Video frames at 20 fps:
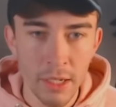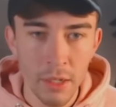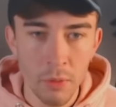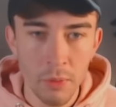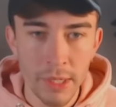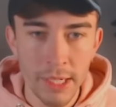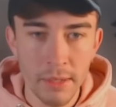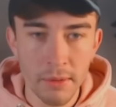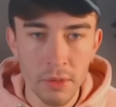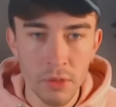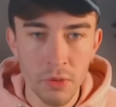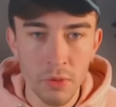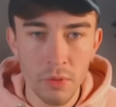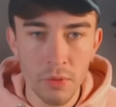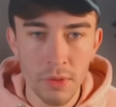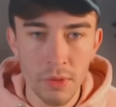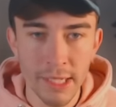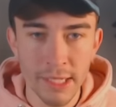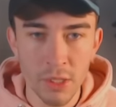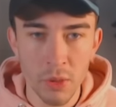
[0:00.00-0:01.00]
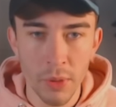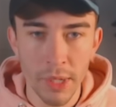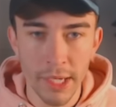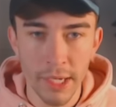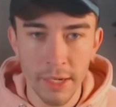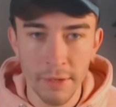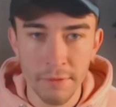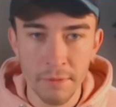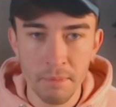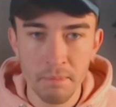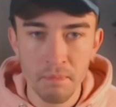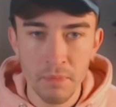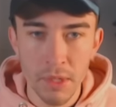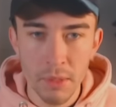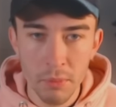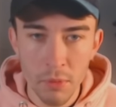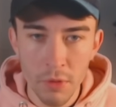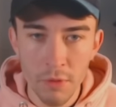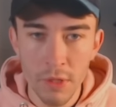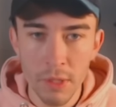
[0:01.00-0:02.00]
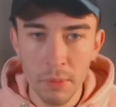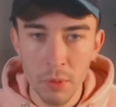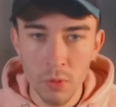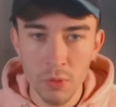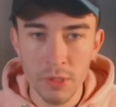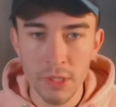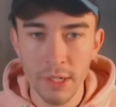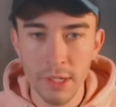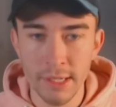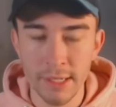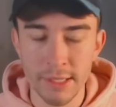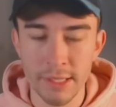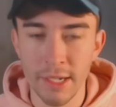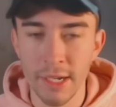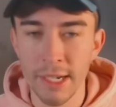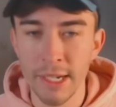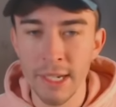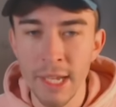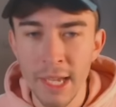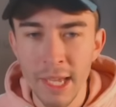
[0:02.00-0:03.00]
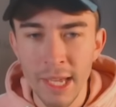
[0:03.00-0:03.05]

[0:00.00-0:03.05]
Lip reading: We didn't do this quick enough, moving the ball side to side.